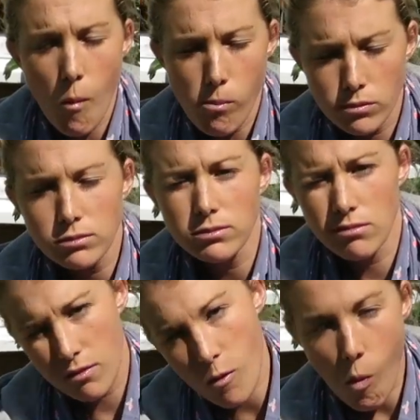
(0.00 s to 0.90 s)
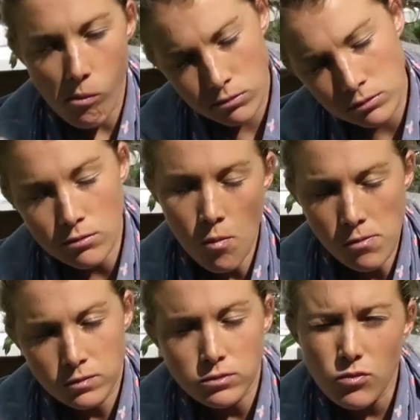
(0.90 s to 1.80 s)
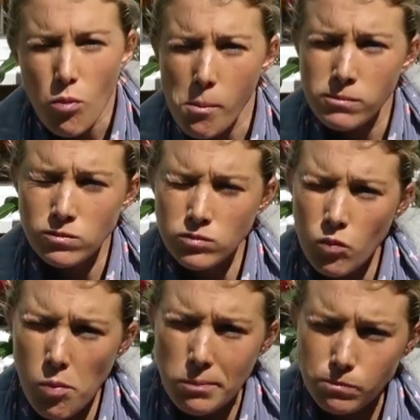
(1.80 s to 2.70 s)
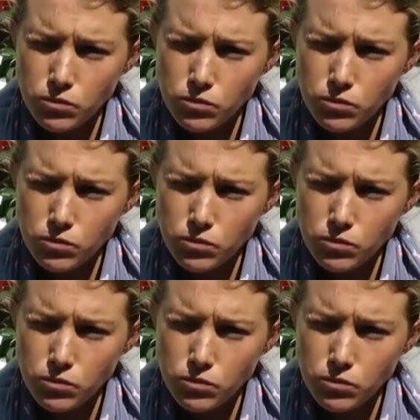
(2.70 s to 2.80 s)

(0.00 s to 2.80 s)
the last little bit of English summer?